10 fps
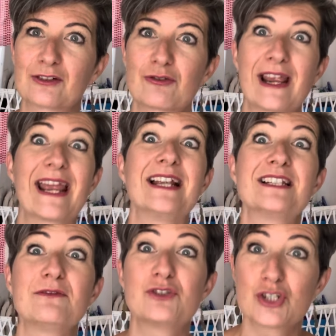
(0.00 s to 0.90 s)

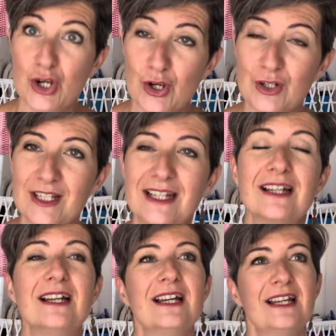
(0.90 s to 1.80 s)
creative journey
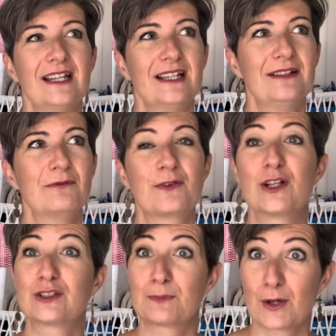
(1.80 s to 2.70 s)
in
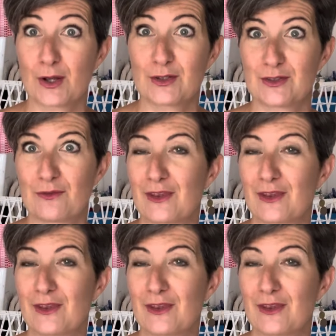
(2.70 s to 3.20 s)
first person.